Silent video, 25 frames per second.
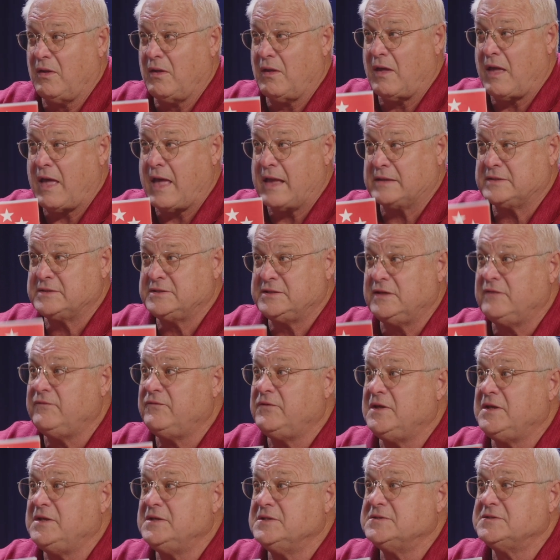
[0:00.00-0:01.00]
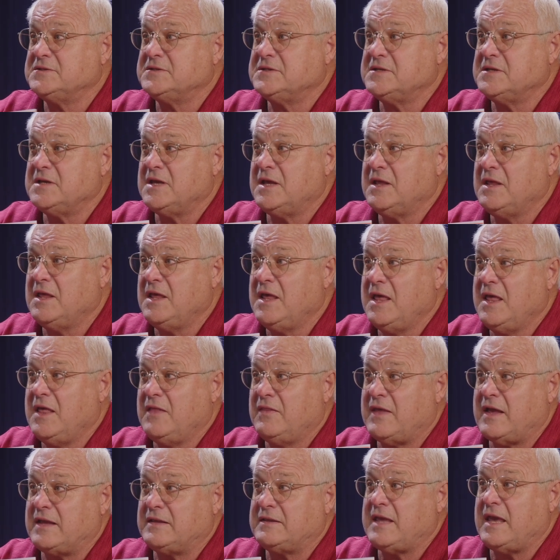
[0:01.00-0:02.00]
activities
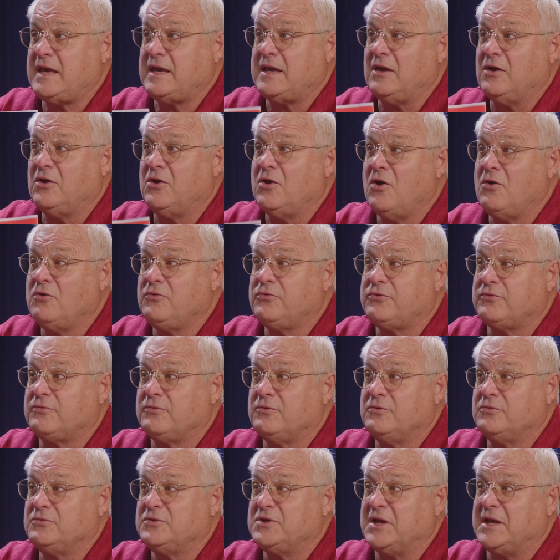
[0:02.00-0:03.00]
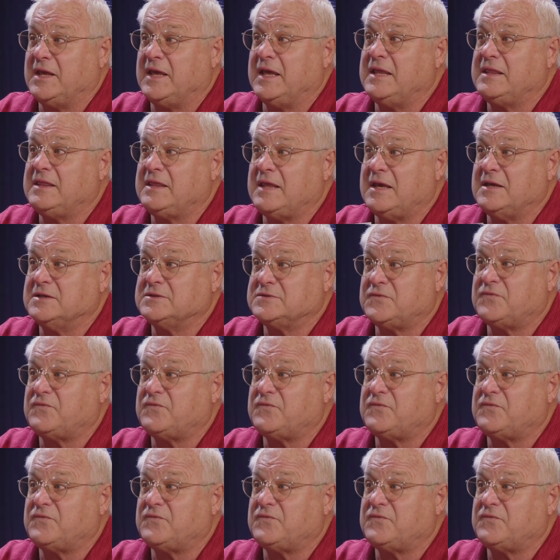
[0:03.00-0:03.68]
that they can go through to get these 5.